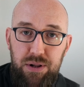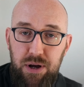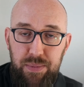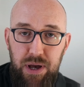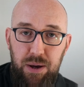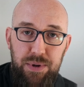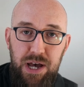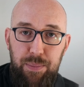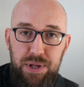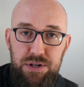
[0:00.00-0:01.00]
I'd be
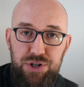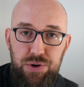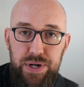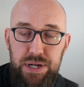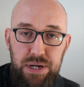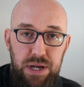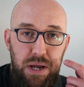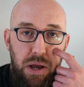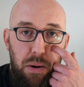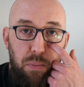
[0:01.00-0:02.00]
happy to show it
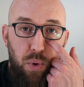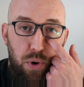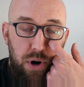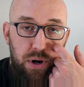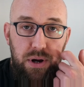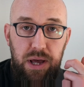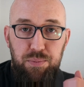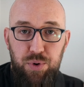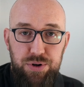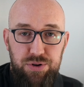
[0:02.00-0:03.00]
more and
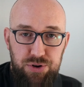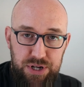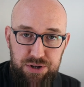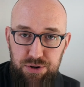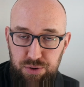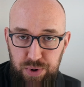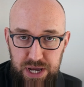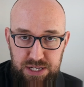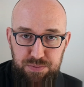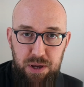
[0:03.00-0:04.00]
more traditional
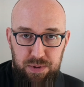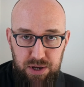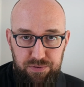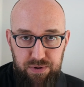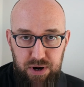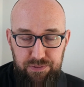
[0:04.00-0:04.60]
ways maybe of